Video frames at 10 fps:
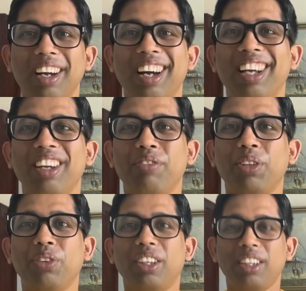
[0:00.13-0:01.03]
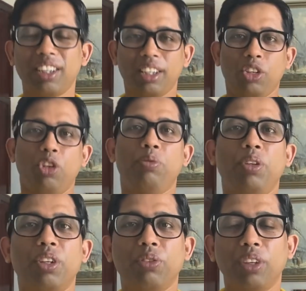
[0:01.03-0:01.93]
Hi everyone, hope
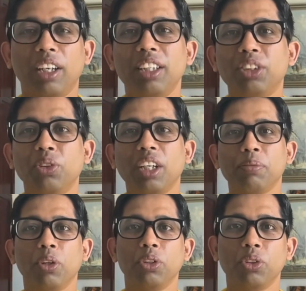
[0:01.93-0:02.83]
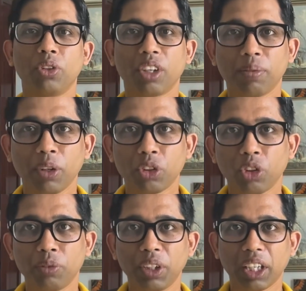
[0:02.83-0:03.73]
you are well. Today I'm going to talk about
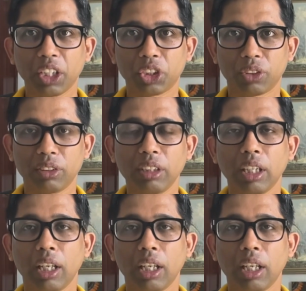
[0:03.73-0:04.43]
communication.